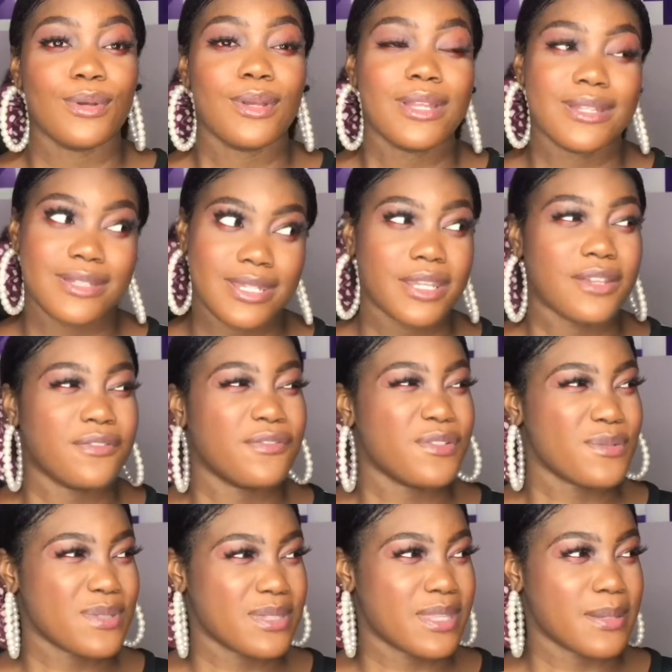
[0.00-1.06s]
take a few
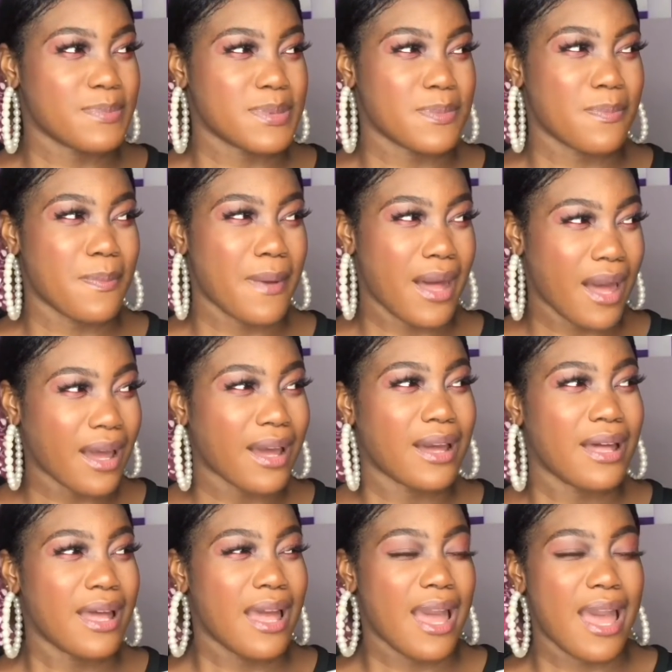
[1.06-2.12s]
steps back
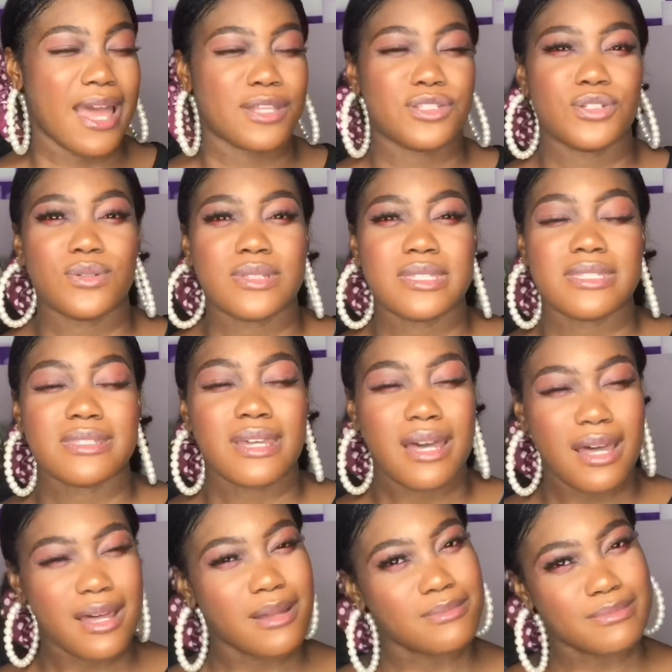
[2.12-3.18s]
and just
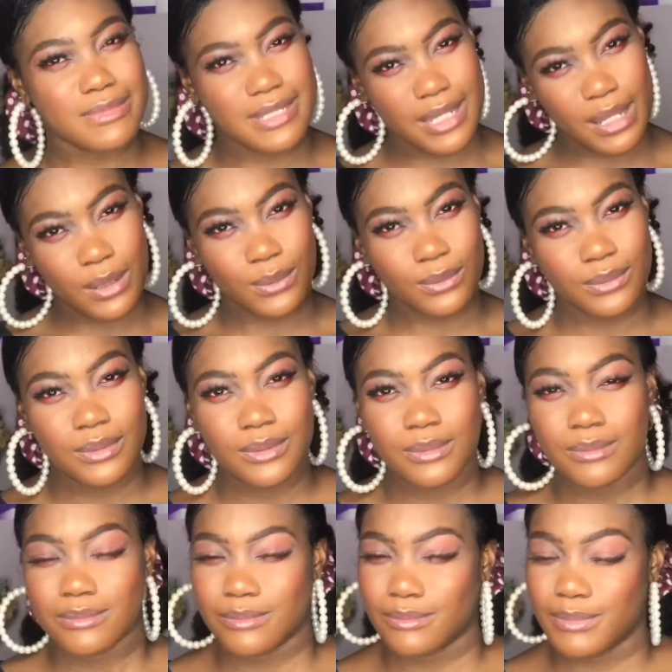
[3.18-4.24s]
calm down,
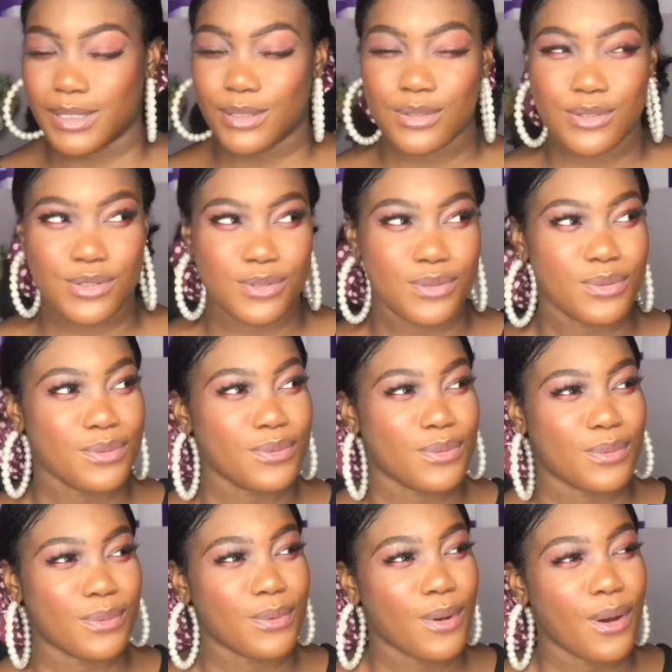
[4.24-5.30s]
because you don't know
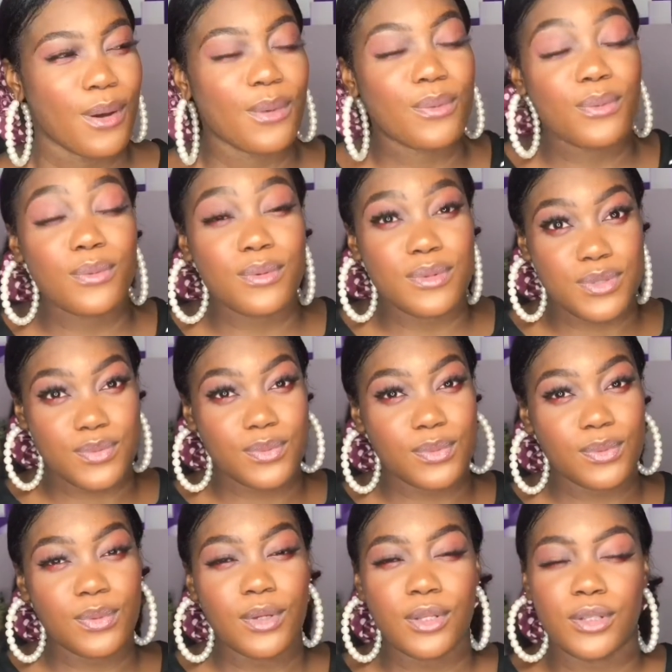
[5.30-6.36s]
who is who,
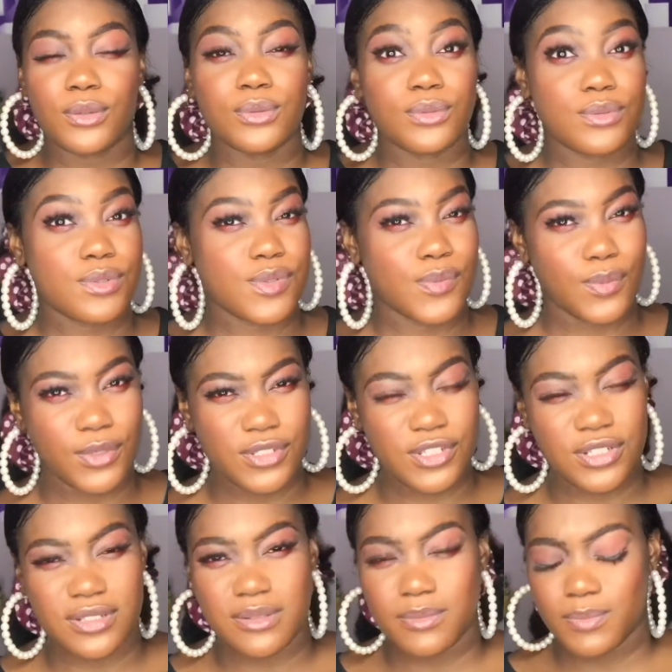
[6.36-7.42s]
you don't know who's
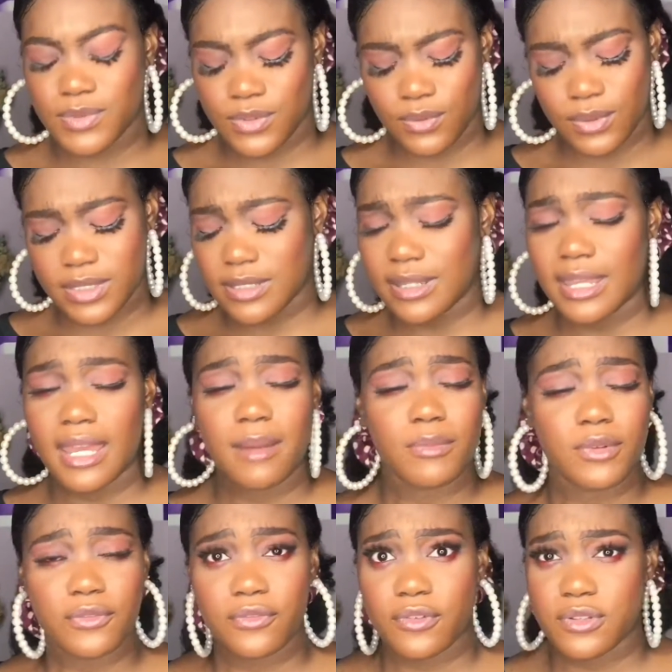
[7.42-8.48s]
watching. So it's not like I'm not
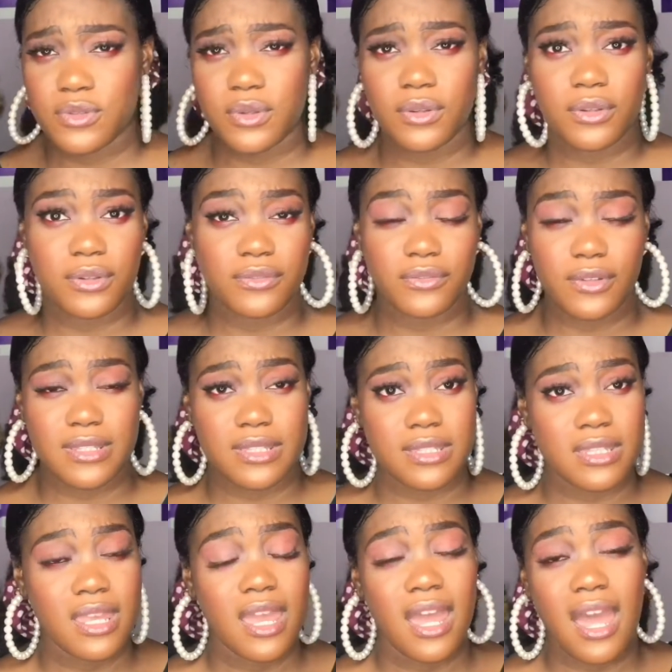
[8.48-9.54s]
friends with other influencers.
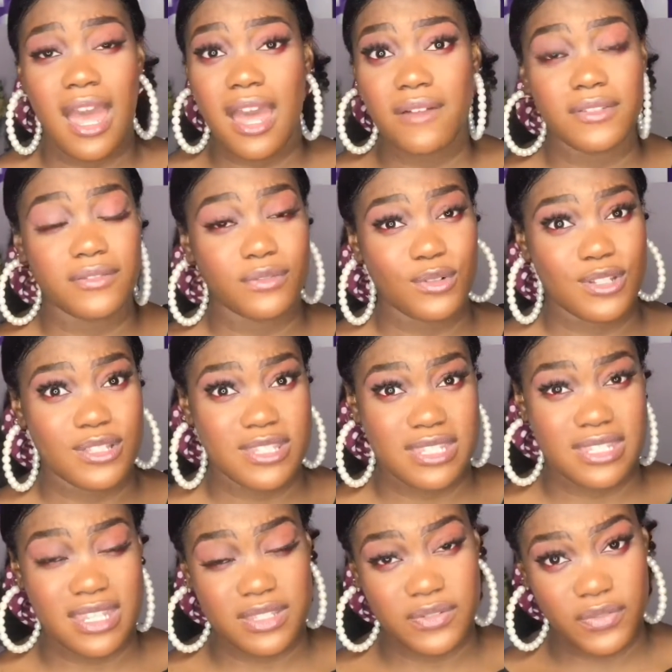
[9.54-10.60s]
I have influencers
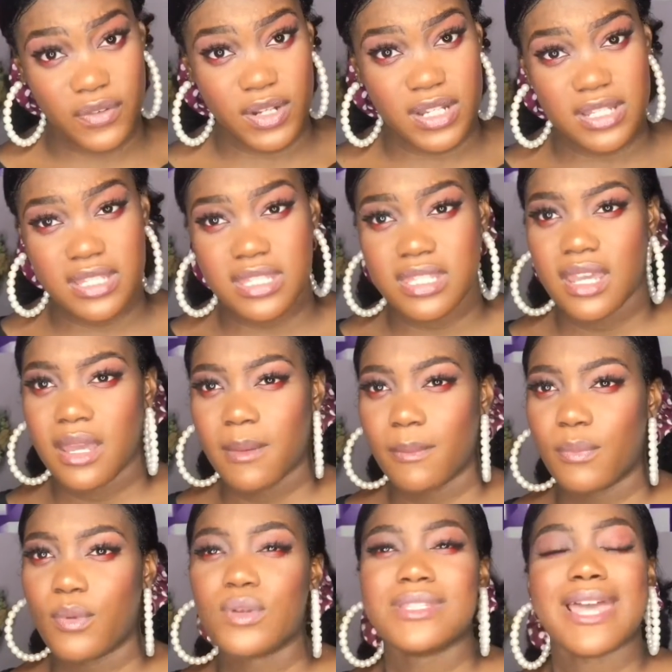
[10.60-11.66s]
as friends,
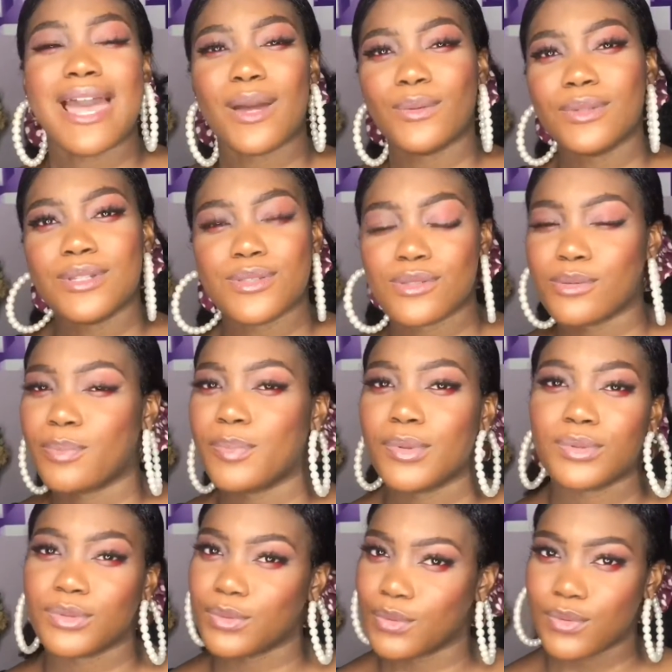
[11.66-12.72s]
but I only support
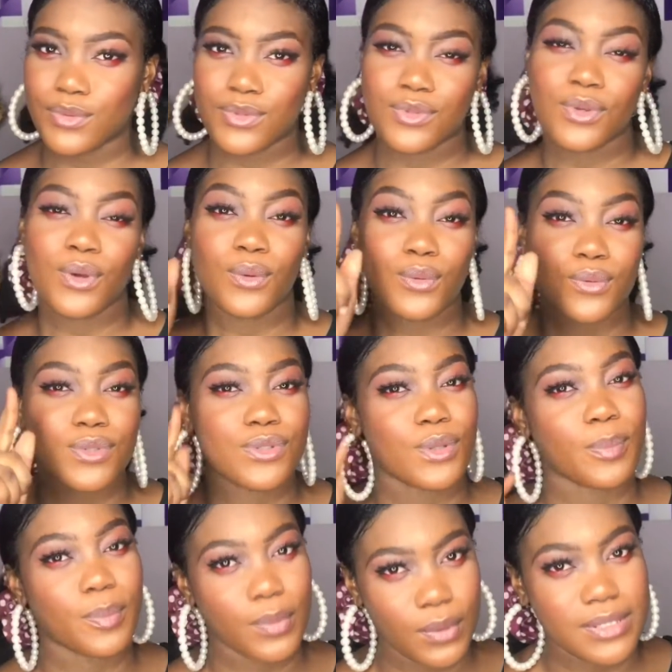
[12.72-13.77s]
those who
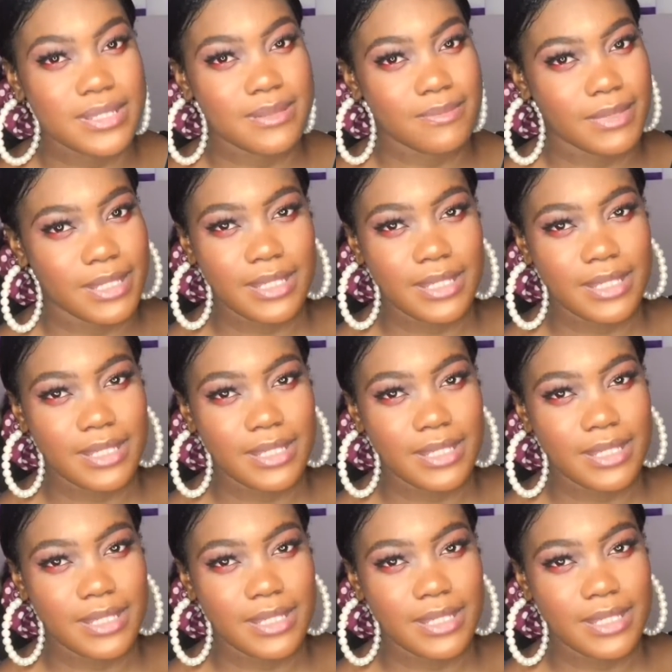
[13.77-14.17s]
support me.